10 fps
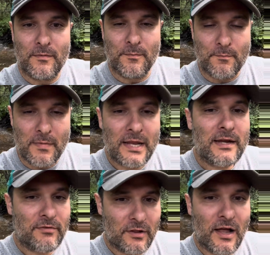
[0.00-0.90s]
Many
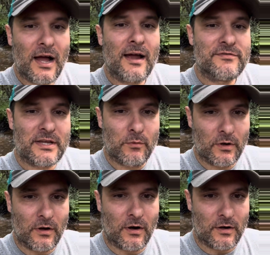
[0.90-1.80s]
of the lives that were
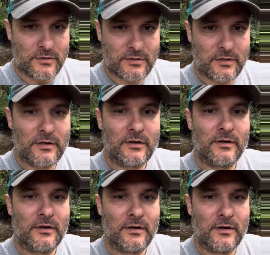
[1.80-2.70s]
lost
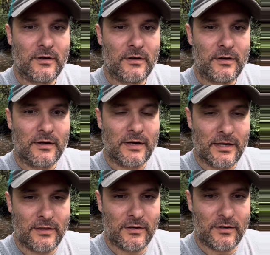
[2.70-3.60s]

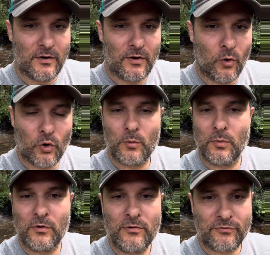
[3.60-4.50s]
in the
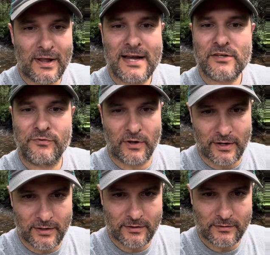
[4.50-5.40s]
horrible flash flooding